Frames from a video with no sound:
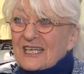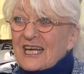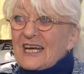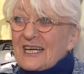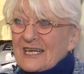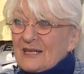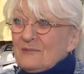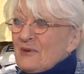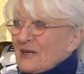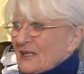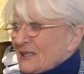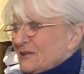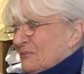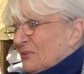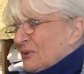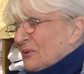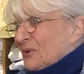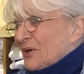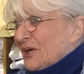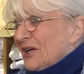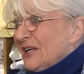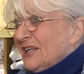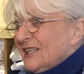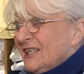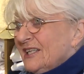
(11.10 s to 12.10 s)

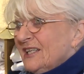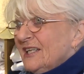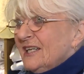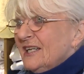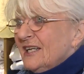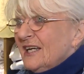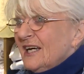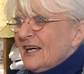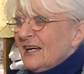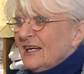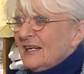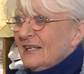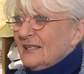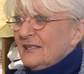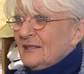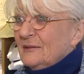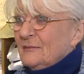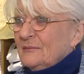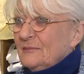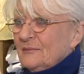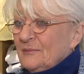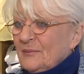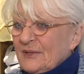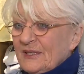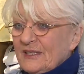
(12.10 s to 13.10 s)
Kennebunkport,
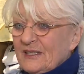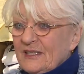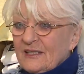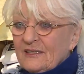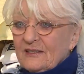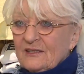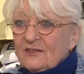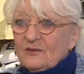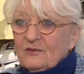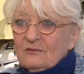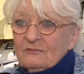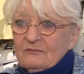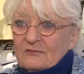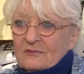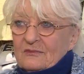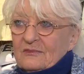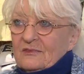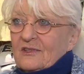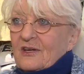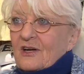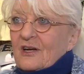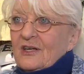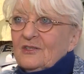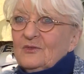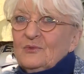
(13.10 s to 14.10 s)
because,
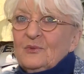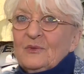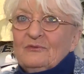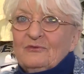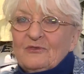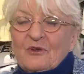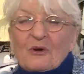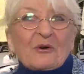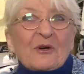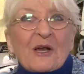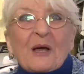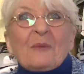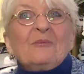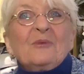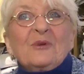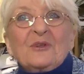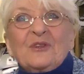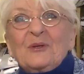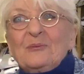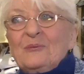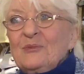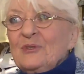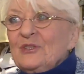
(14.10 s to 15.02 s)
gosh, we've grown up with the